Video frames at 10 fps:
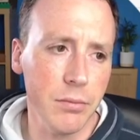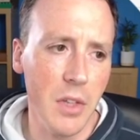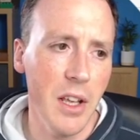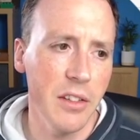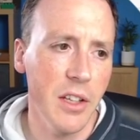
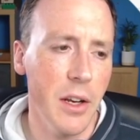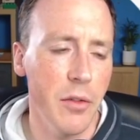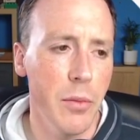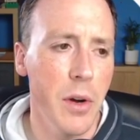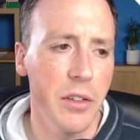It's kind of
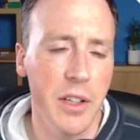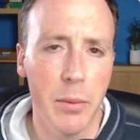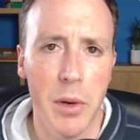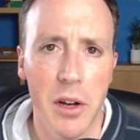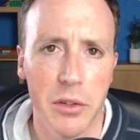for
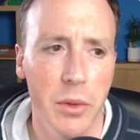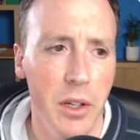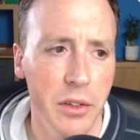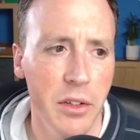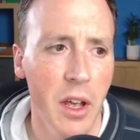masking
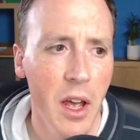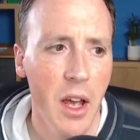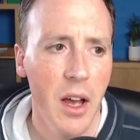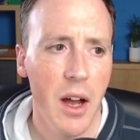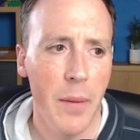passwords.
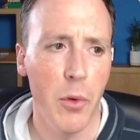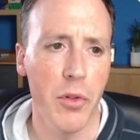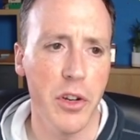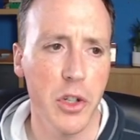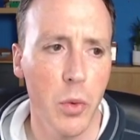I'm not
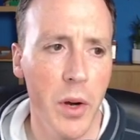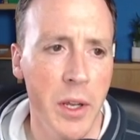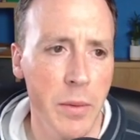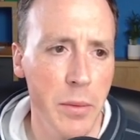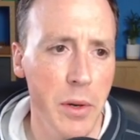really sure why
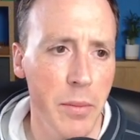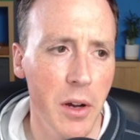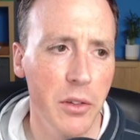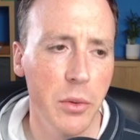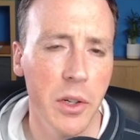you'd be putting
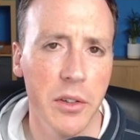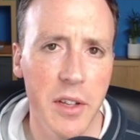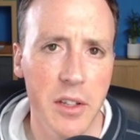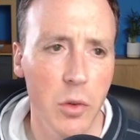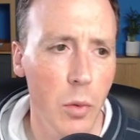passwords
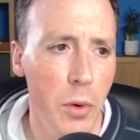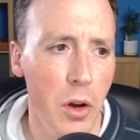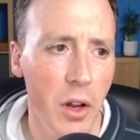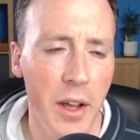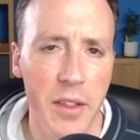into a
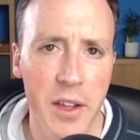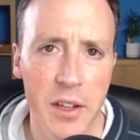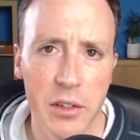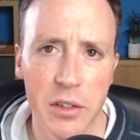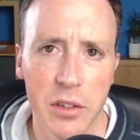bot like
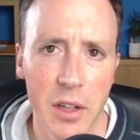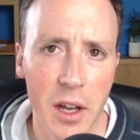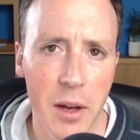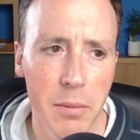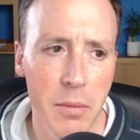this.
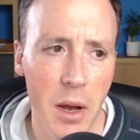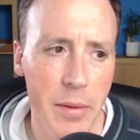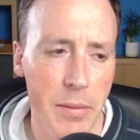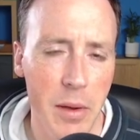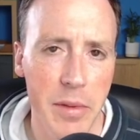I
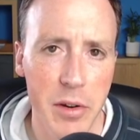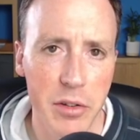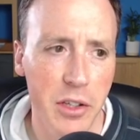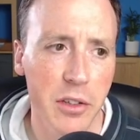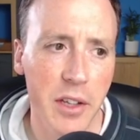mean, maybe there
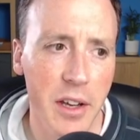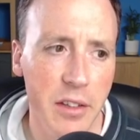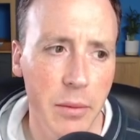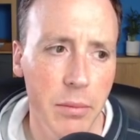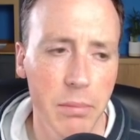is a use
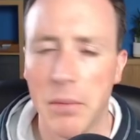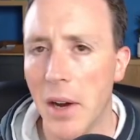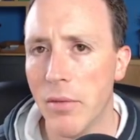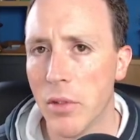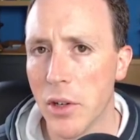case I
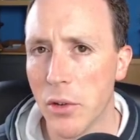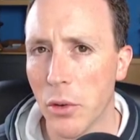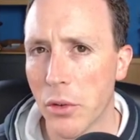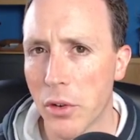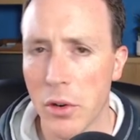haven't really
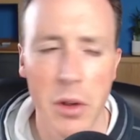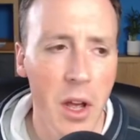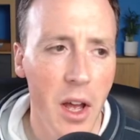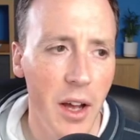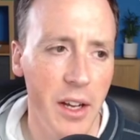thought through.
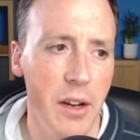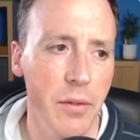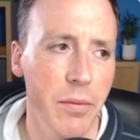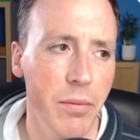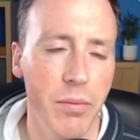I kind
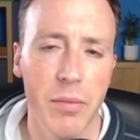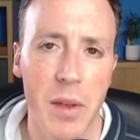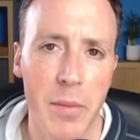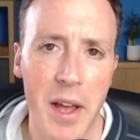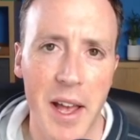of,
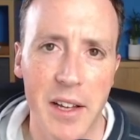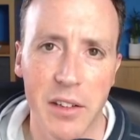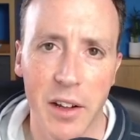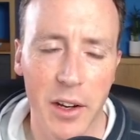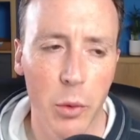in my
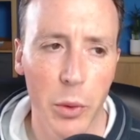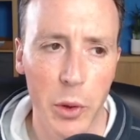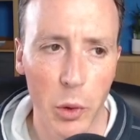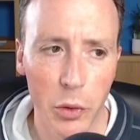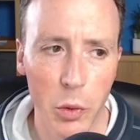head, like all the
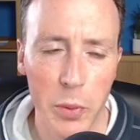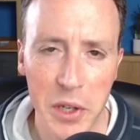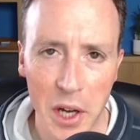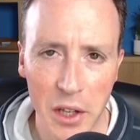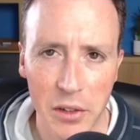auth would be
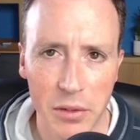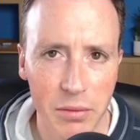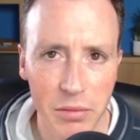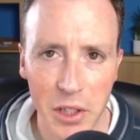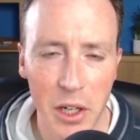done,
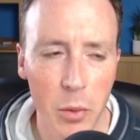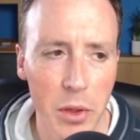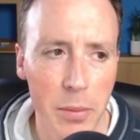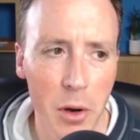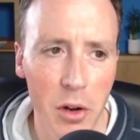with
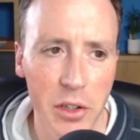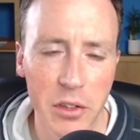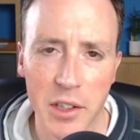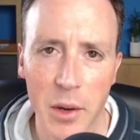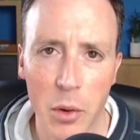the bot
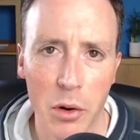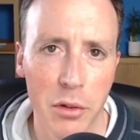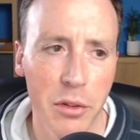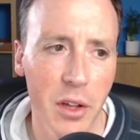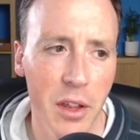using
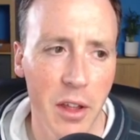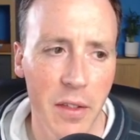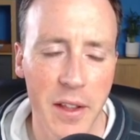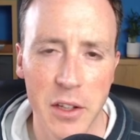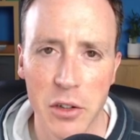OAuth,
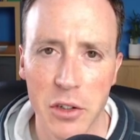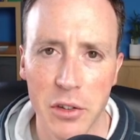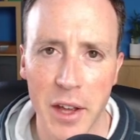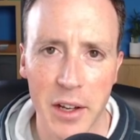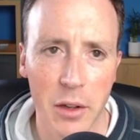and then you'd use
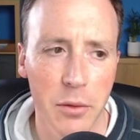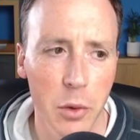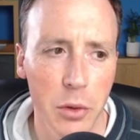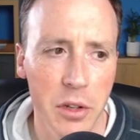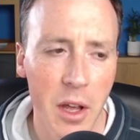that going
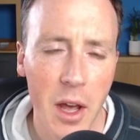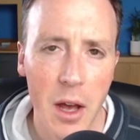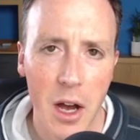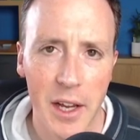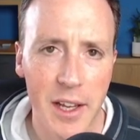forward.
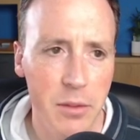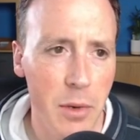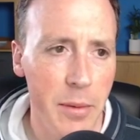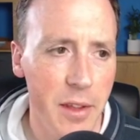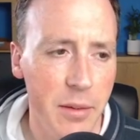I guess
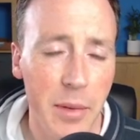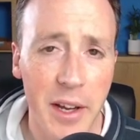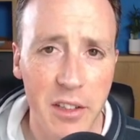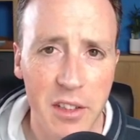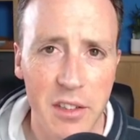maybe there's some
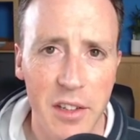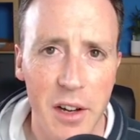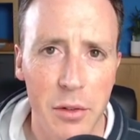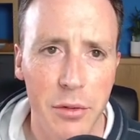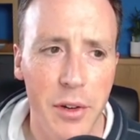legacy
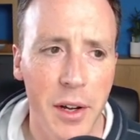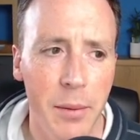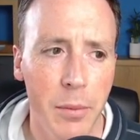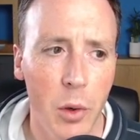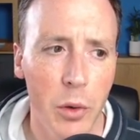stuff,
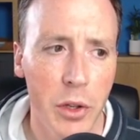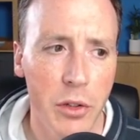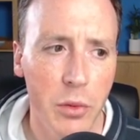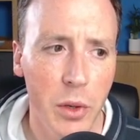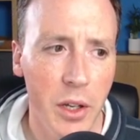or you
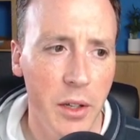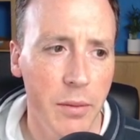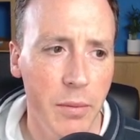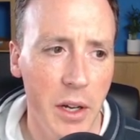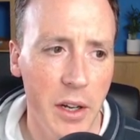just want to,
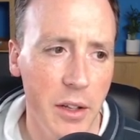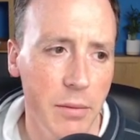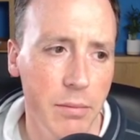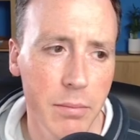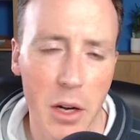I don't know,
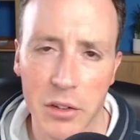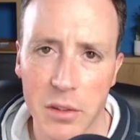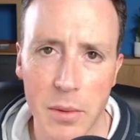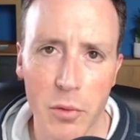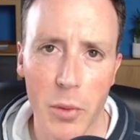mask
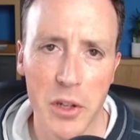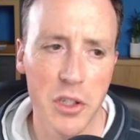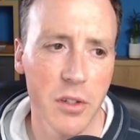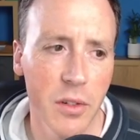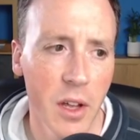some
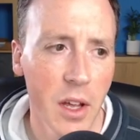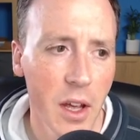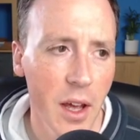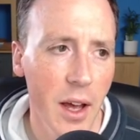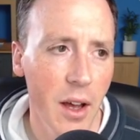information.
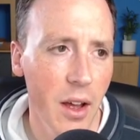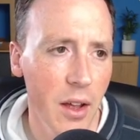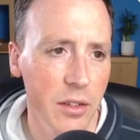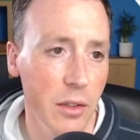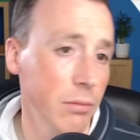
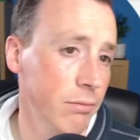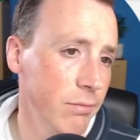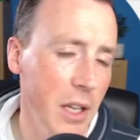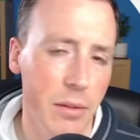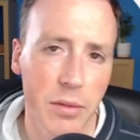So
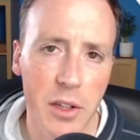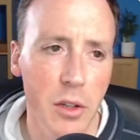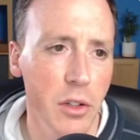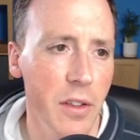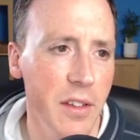yeah, you
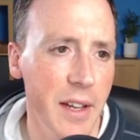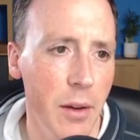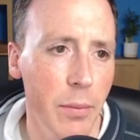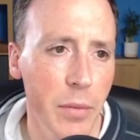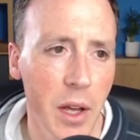can do this
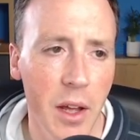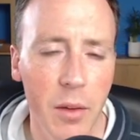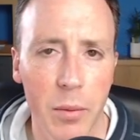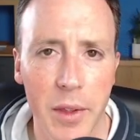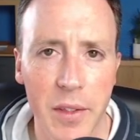now.
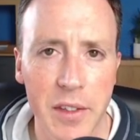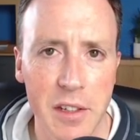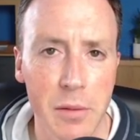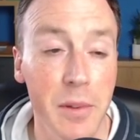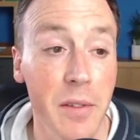This
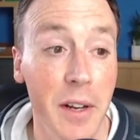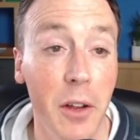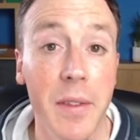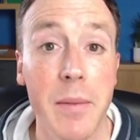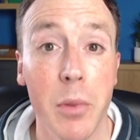is specifically
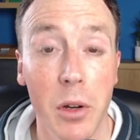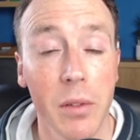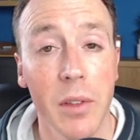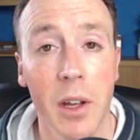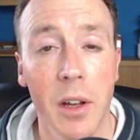on the input
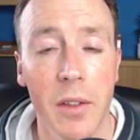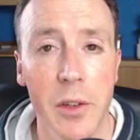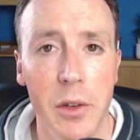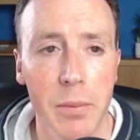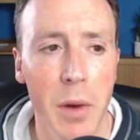that
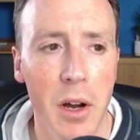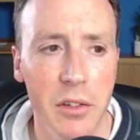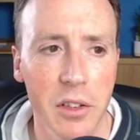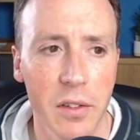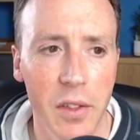you can
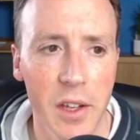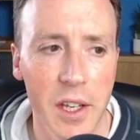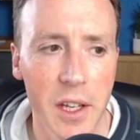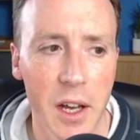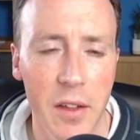mask
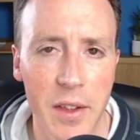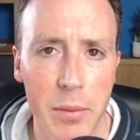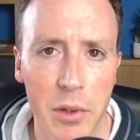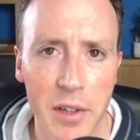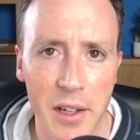the
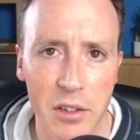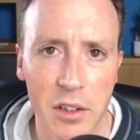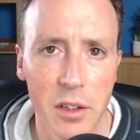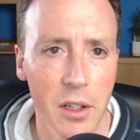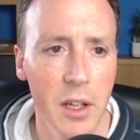input text,
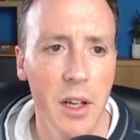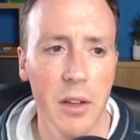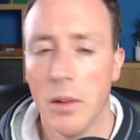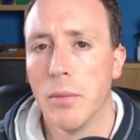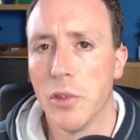
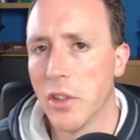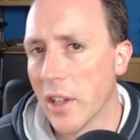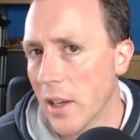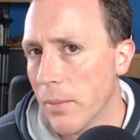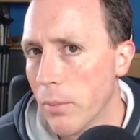just
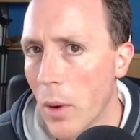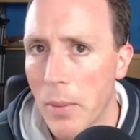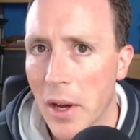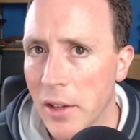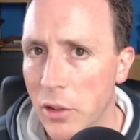like a web
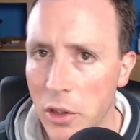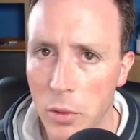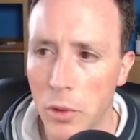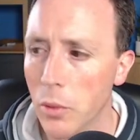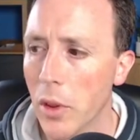page you
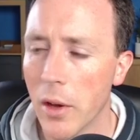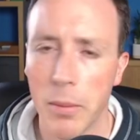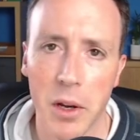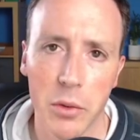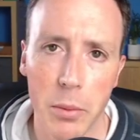would with a
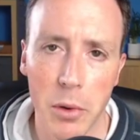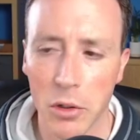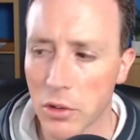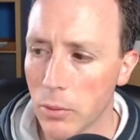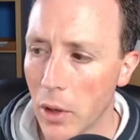password
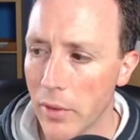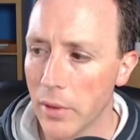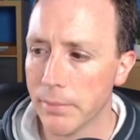box, whatever.